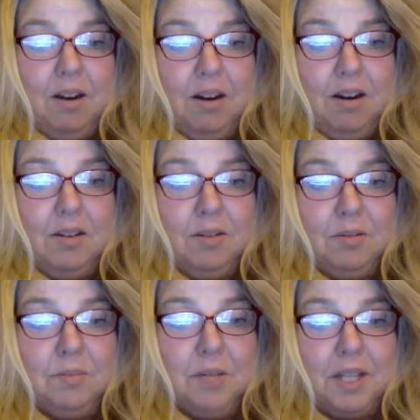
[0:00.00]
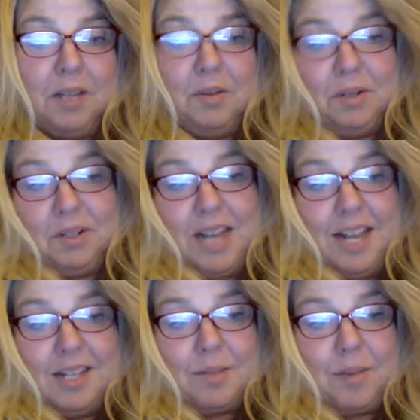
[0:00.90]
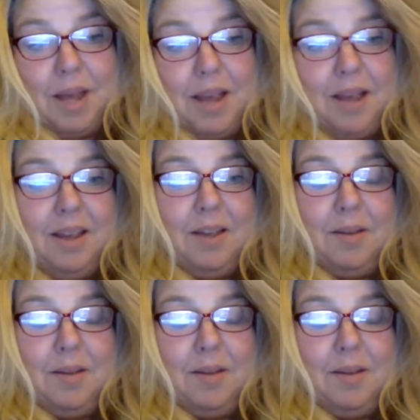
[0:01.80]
our home a cuter nest by